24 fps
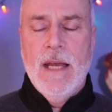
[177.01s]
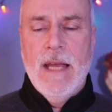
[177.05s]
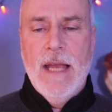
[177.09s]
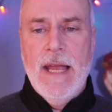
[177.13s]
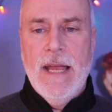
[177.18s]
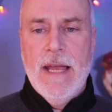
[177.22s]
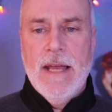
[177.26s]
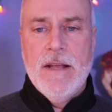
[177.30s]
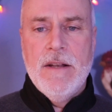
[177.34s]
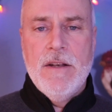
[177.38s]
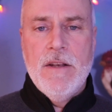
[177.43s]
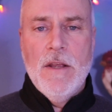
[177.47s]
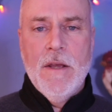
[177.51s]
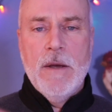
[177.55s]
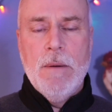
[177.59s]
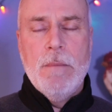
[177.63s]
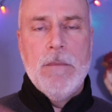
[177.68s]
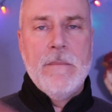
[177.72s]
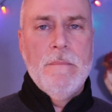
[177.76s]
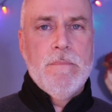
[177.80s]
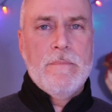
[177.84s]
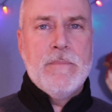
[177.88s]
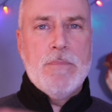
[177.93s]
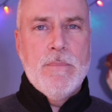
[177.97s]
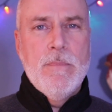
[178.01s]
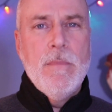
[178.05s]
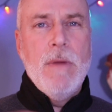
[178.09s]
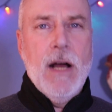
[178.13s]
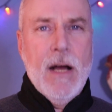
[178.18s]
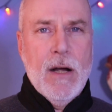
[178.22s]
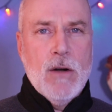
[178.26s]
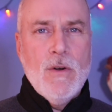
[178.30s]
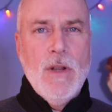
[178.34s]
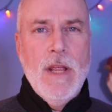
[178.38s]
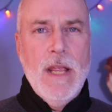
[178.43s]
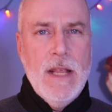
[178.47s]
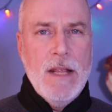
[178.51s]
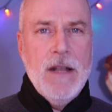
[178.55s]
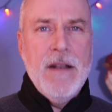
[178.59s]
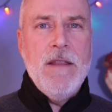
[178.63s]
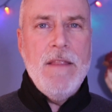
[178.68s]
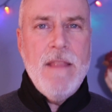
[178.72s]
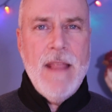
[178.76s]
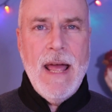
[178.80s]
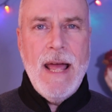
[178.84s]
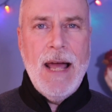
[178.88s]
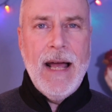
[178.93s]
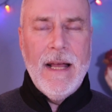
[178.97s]
and
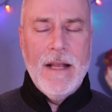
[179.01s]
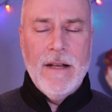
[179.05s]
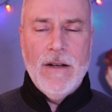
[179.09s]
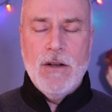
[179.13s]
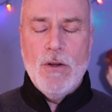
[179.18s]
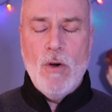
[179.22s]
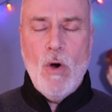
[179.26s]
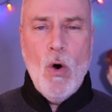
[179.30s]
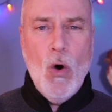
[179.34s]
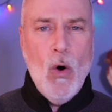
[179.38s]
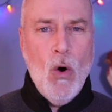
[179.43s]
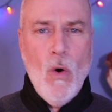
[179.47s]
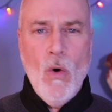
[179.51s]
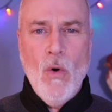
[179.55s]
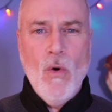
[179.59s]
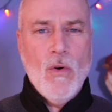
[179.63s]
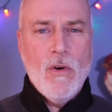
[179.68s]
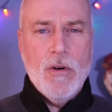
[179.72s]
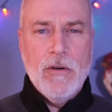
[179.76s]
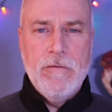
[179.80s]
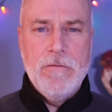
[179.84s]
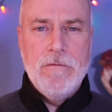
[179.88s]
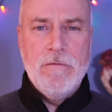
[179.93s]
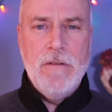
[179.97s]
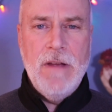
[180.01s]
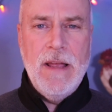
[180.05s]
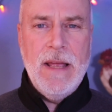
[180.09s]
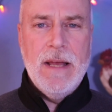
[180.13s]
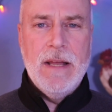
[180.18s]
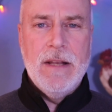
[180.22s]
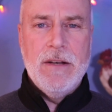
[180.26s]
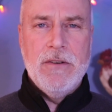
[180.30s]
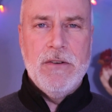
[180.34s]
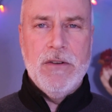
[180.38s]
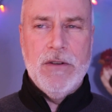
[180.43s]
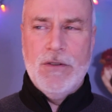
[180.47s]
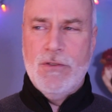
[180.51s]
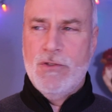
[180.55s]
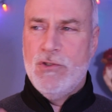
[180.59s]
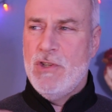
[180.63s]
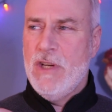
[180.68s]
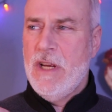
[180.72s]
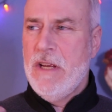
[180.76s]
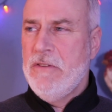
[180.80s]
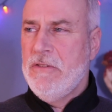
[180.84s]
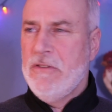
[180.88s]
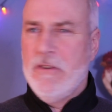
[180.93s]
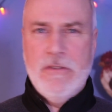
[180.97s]
in that whole event,
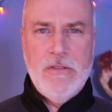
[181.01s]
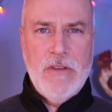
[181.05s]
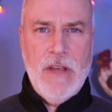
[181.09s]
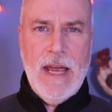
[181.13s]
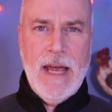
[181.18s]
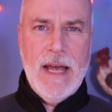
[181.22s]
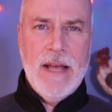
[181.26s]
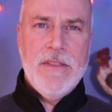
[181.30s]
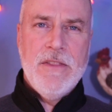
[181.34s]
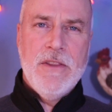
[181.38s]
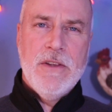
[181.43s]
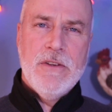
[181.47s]
Jesus had